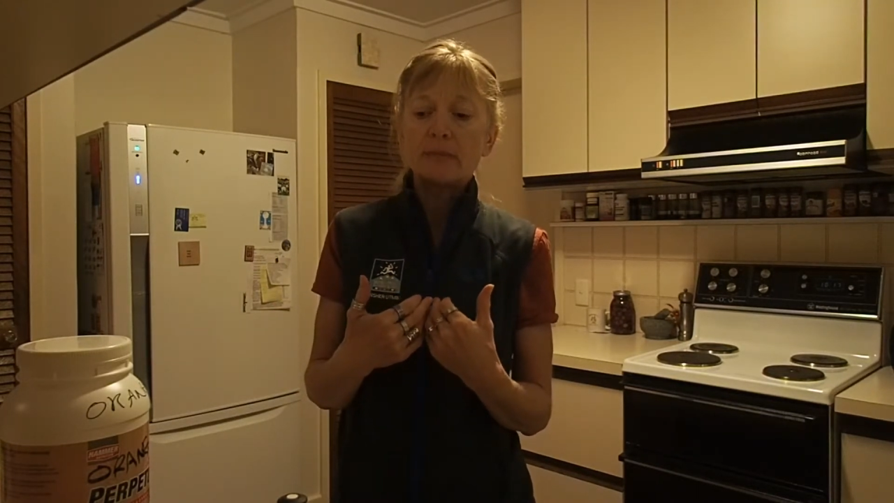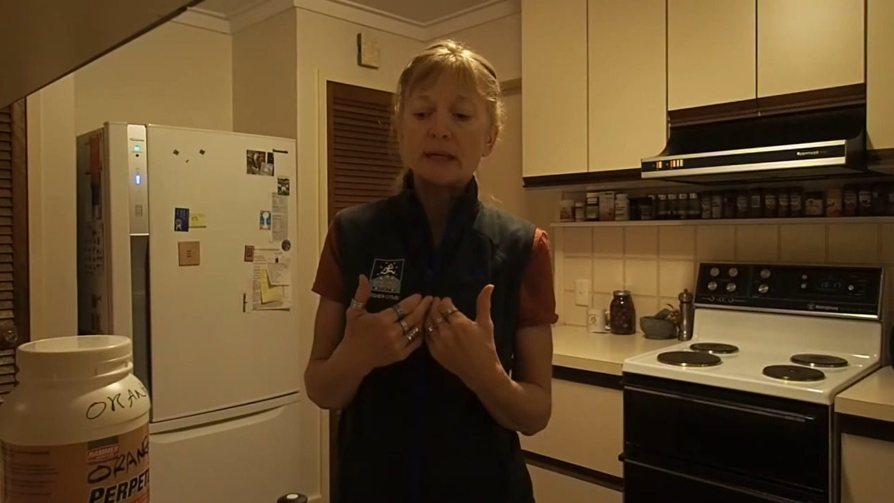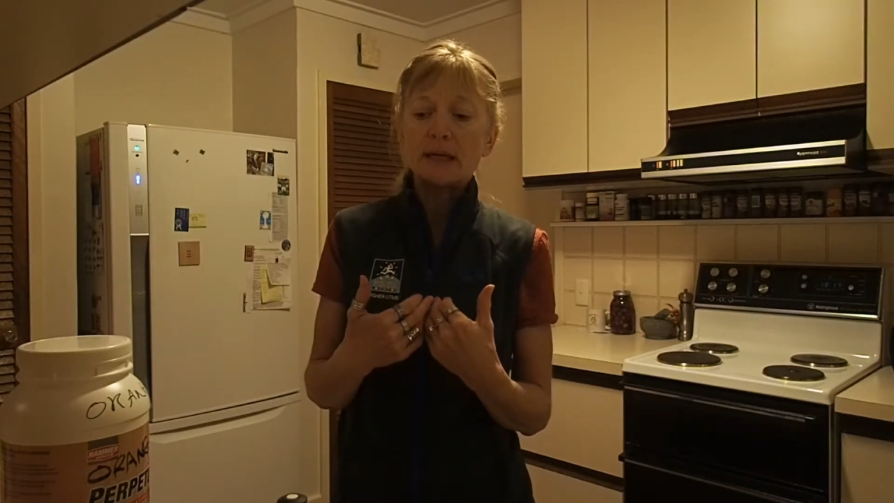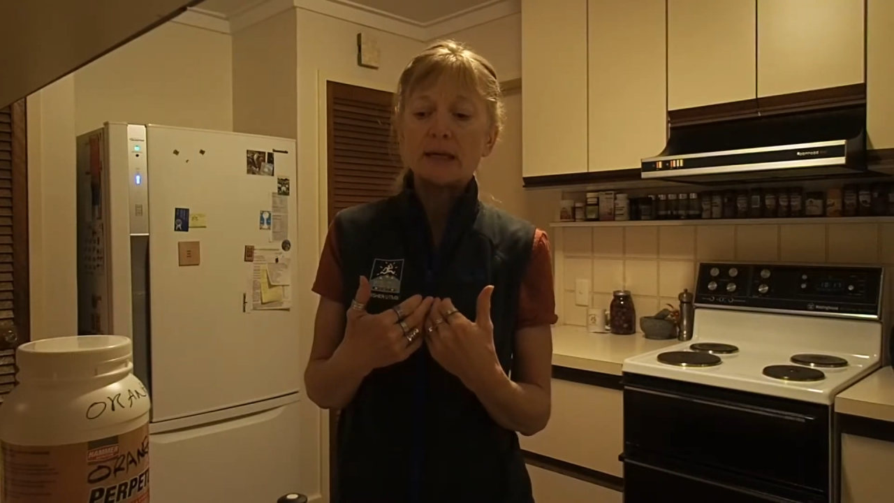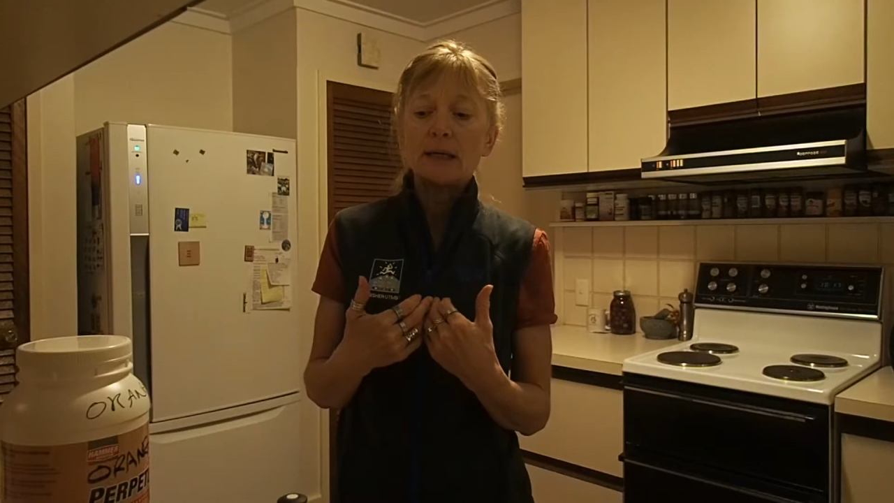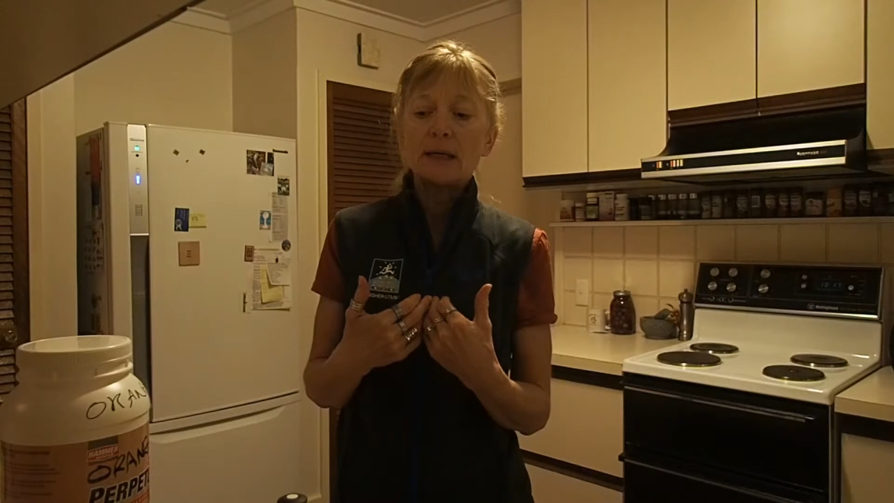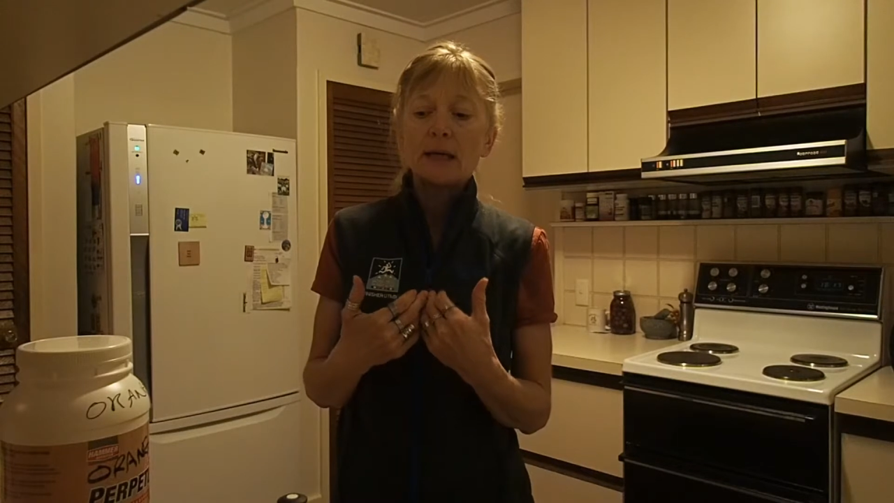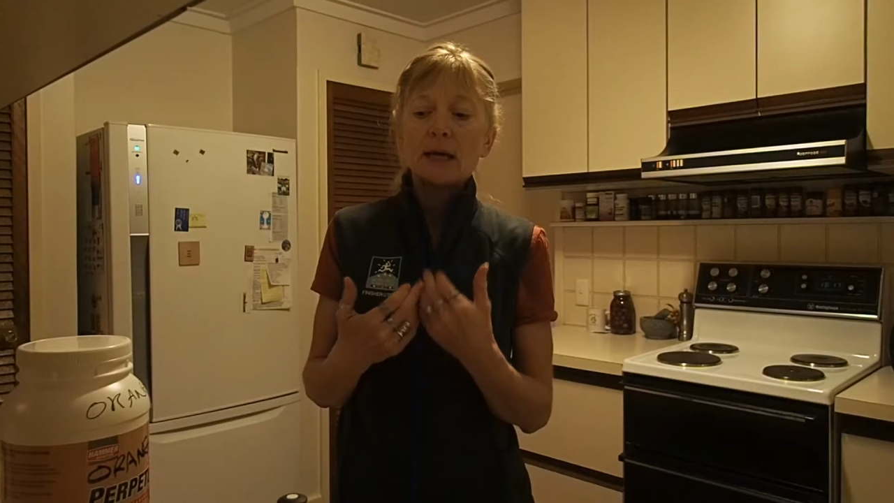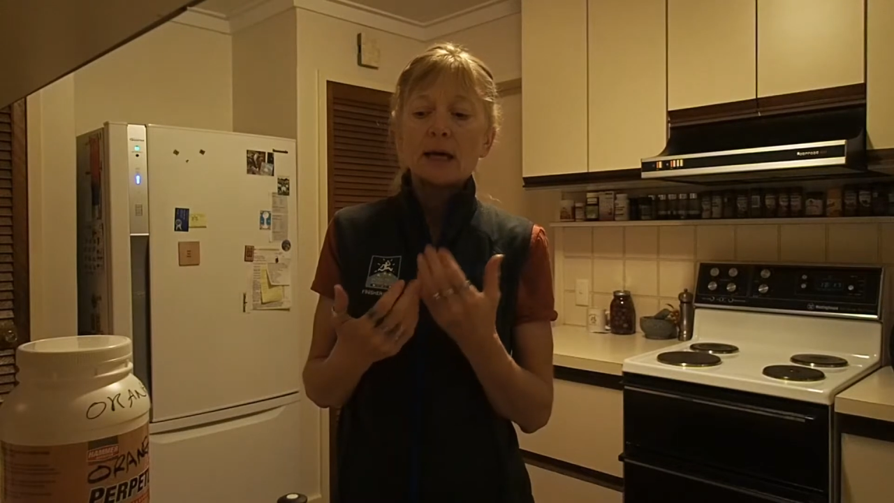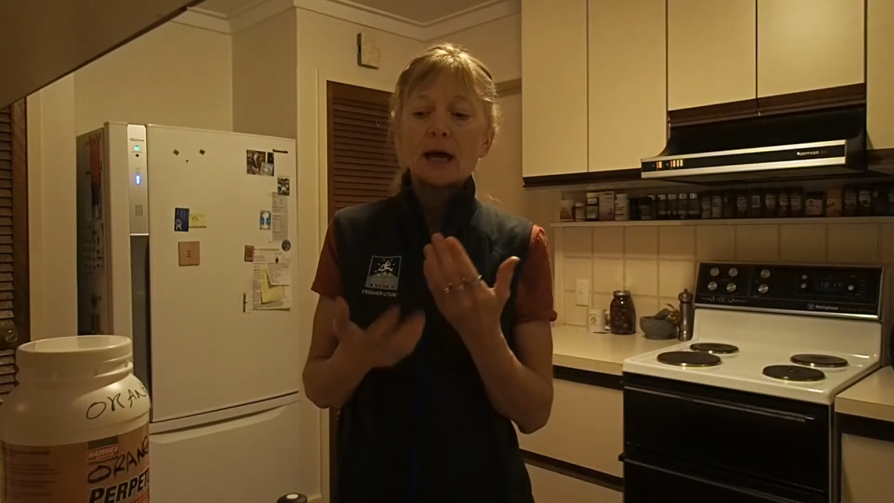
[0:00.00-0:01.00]
me
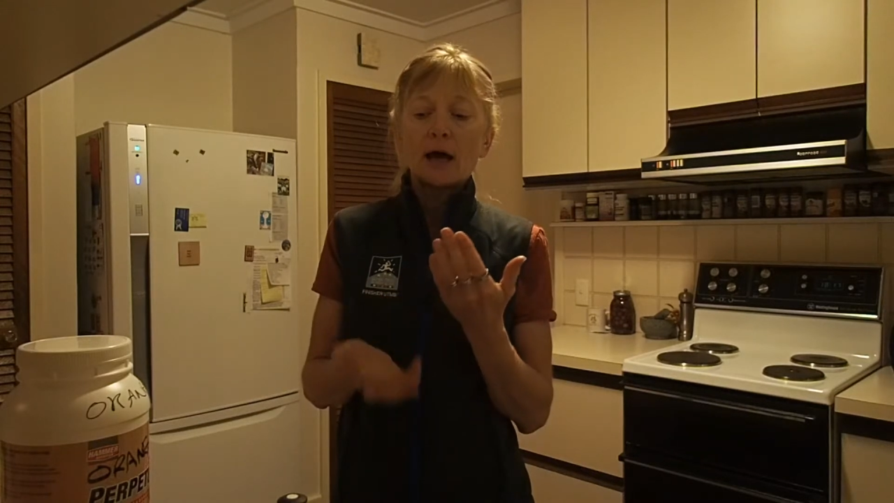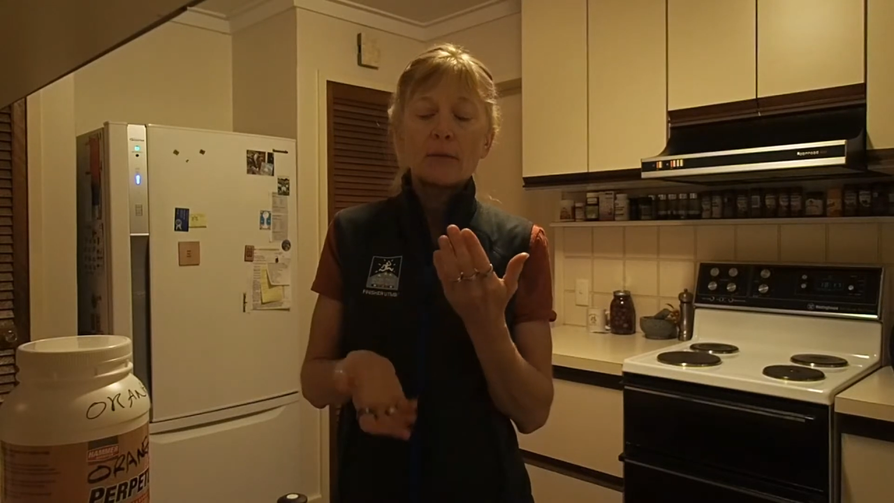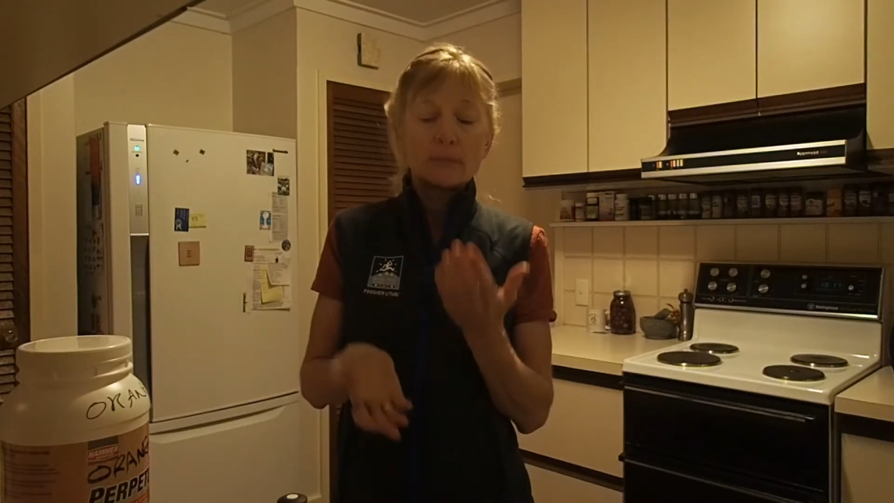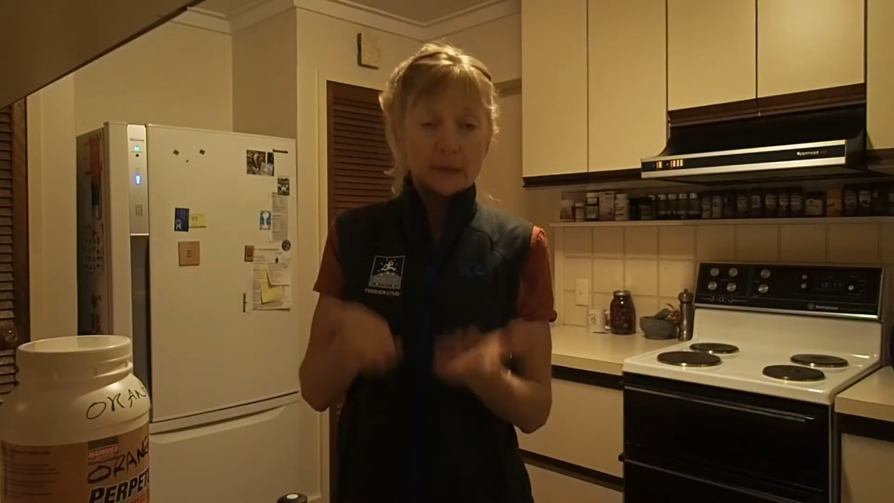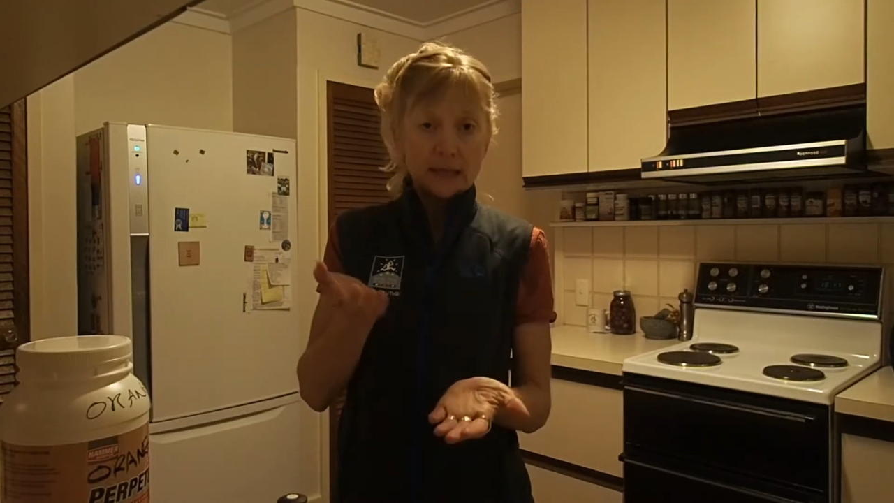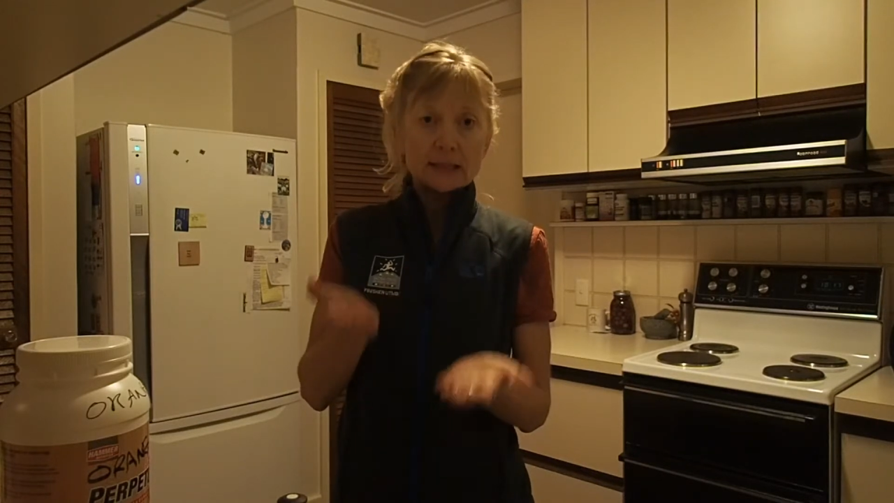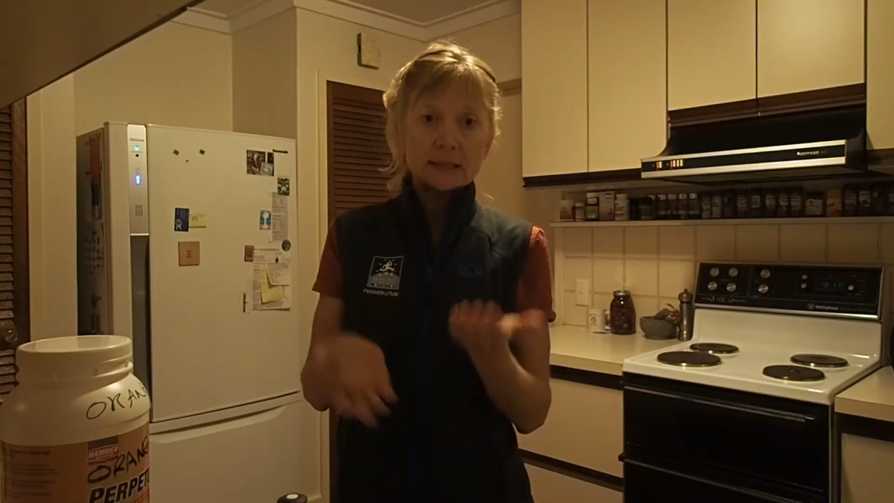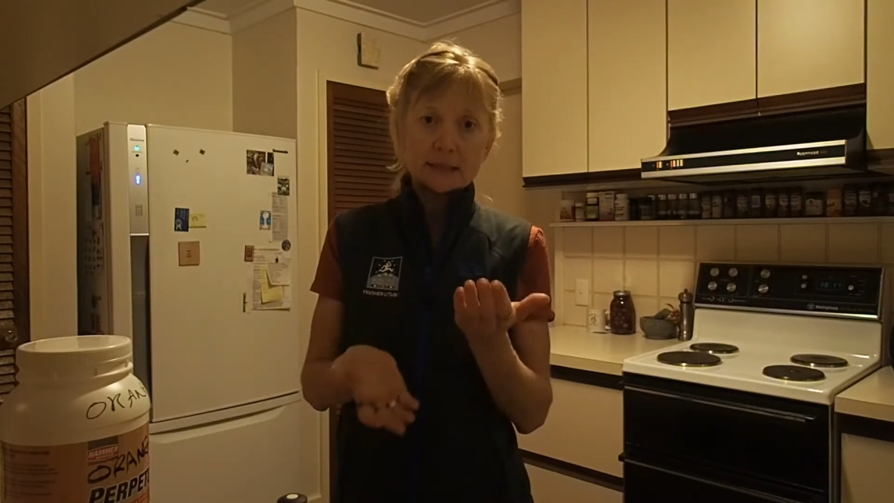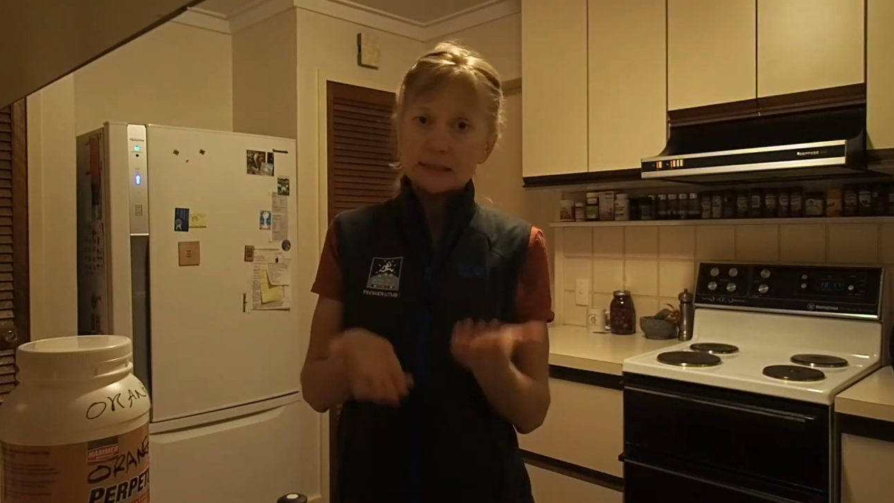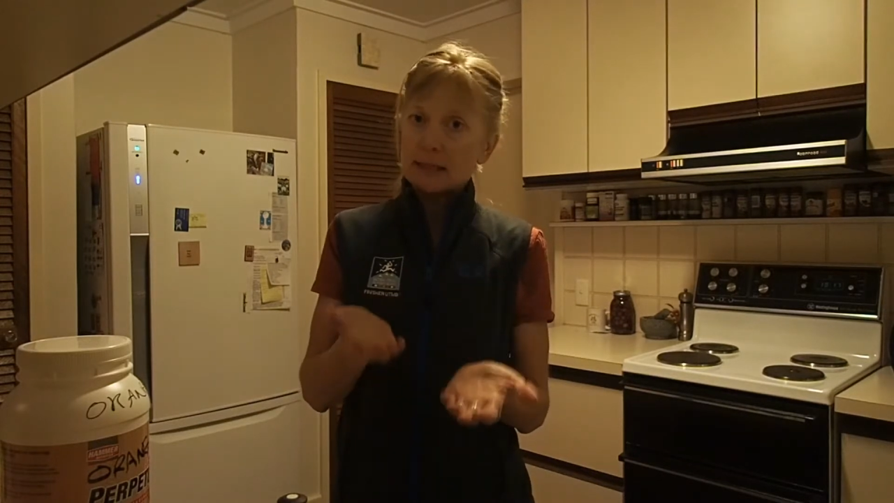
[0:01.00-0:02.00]

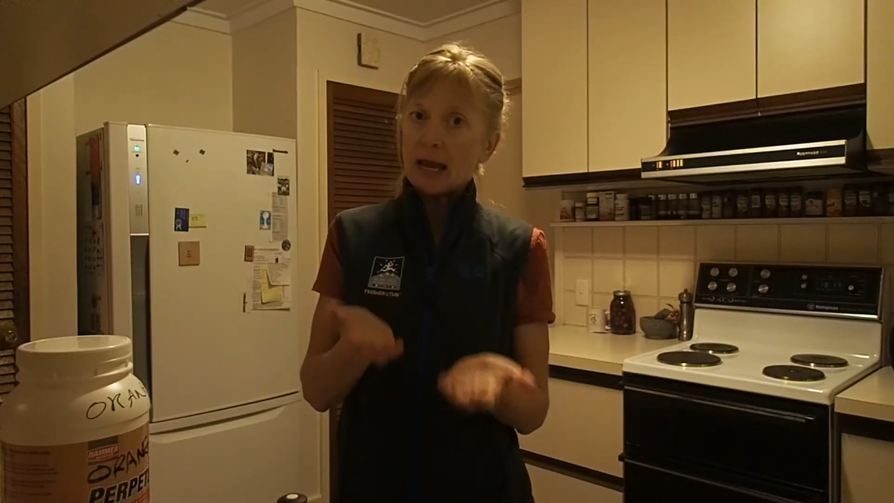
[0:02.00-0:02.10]
is